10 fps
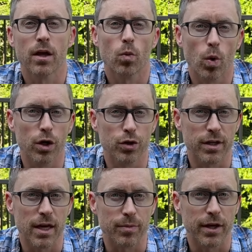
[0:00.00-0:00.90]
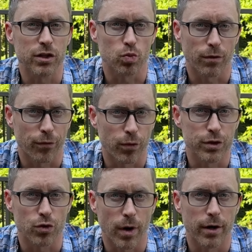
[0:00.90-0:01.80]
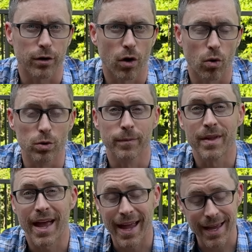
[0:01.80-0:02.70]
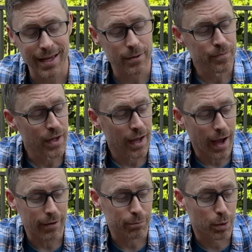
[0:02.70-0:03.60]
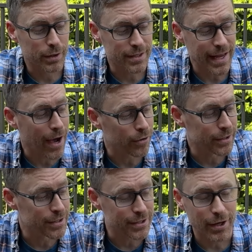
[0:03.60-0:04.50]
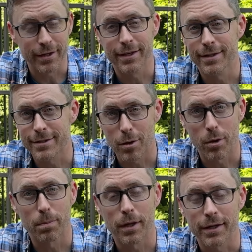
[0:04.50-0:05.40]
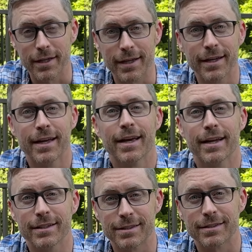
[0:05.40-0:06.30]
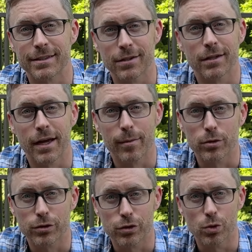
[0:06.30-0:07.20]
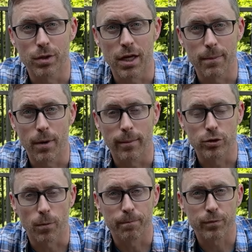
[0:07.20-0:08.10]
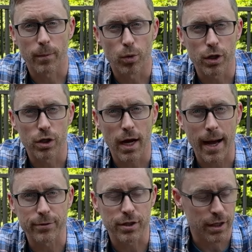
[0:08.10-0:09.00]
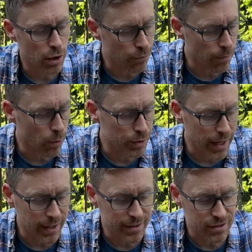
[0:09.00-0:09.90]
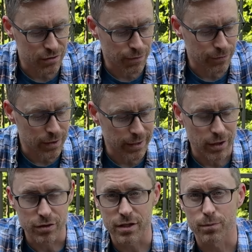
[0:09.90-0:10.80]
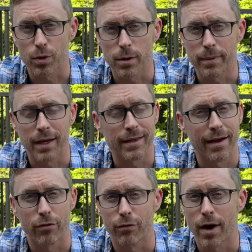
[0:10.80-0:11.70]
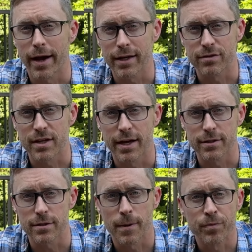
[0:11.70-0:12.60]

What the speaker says: where you can keep things refrigerator cold. And I've put this out in the sun in the summer plugged in, and it's still able to keep up. So pretty good option here from Bodega. This is 50 liters, it's pretty big. They have a variety of sizes.